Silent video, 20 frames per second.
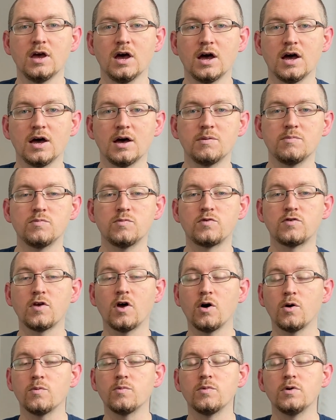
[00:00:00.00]
Um,
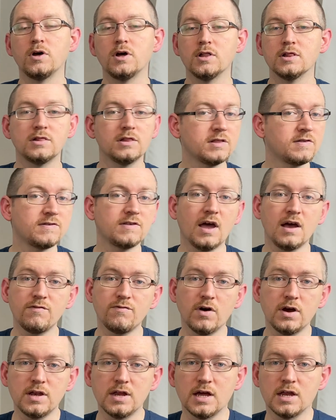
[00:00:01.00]
so let's dive
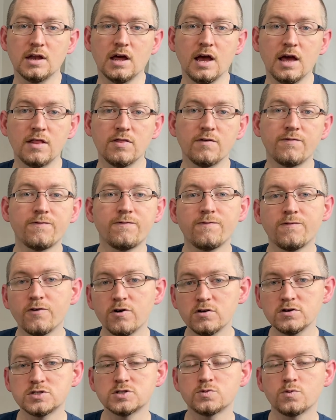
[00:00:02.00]
right in. And the
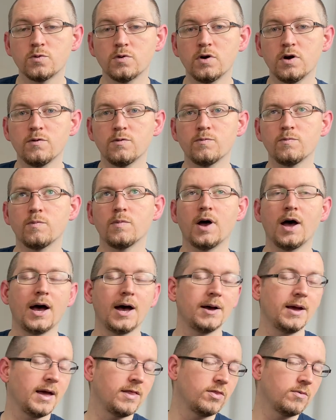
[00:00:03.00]
first
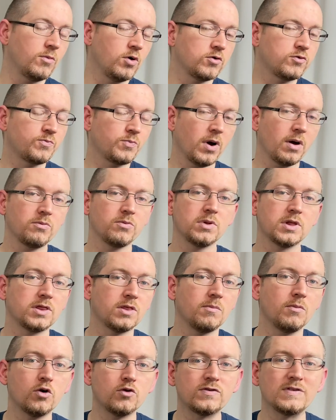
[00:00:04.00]
uh, and the most probably the
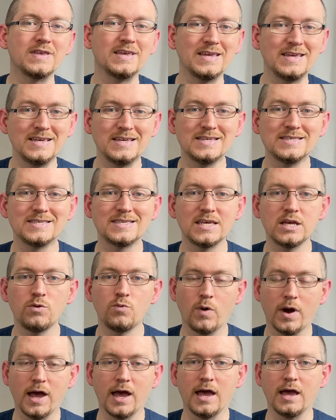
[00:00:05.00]
most easy
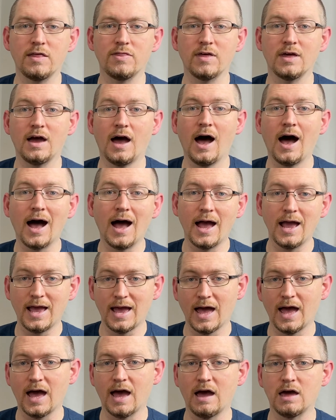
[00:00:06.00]
way that I
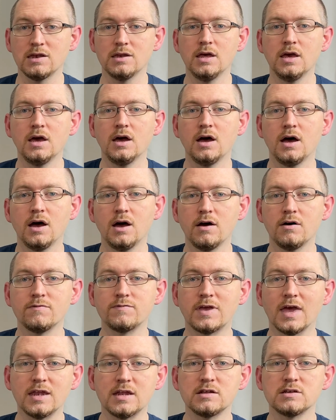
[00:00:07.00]
had
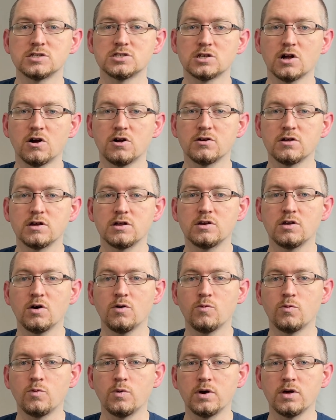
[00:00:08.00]
of getting started
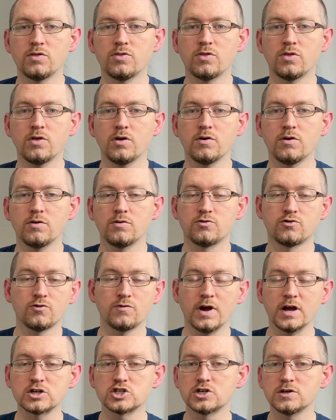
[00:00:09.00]
with
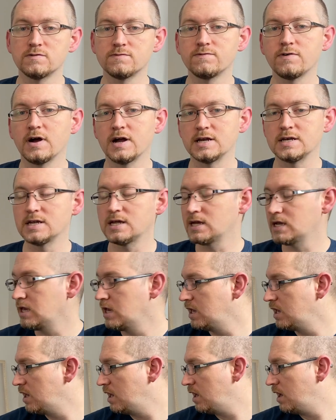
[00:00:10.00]
direction finding
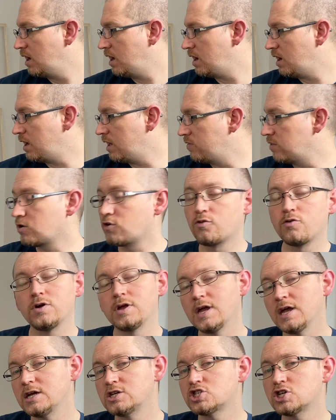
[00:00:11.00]
uh, and the
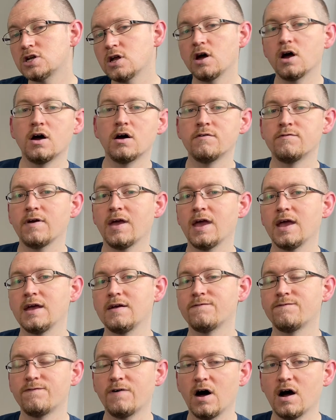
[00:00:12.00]
creation of a
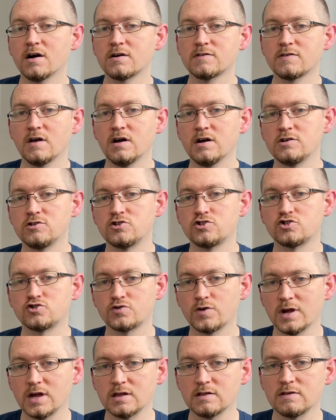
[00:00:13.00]
fox hunt
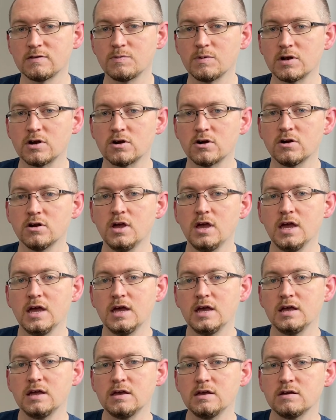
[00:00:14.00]
transmitter
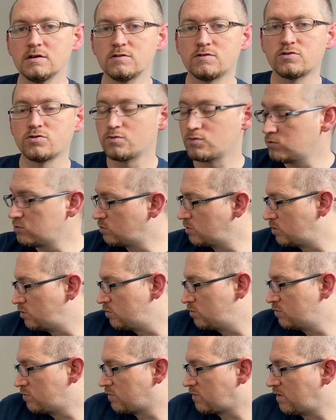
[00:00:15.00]
is through the
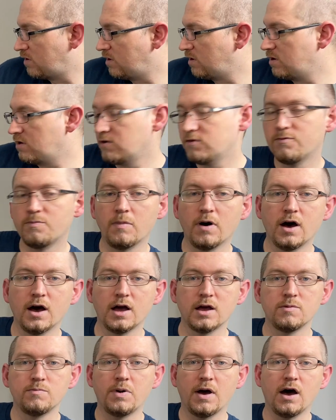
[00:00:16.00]
use of
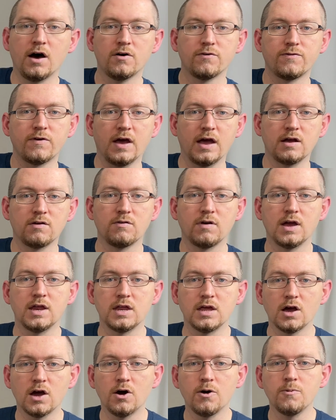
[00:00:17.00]
my Baofeng
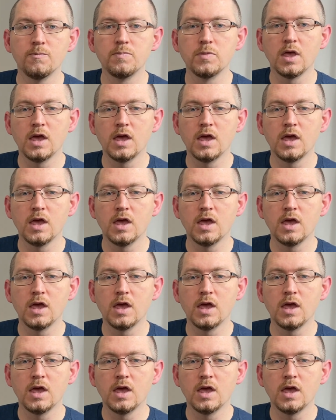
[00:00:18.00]
radio.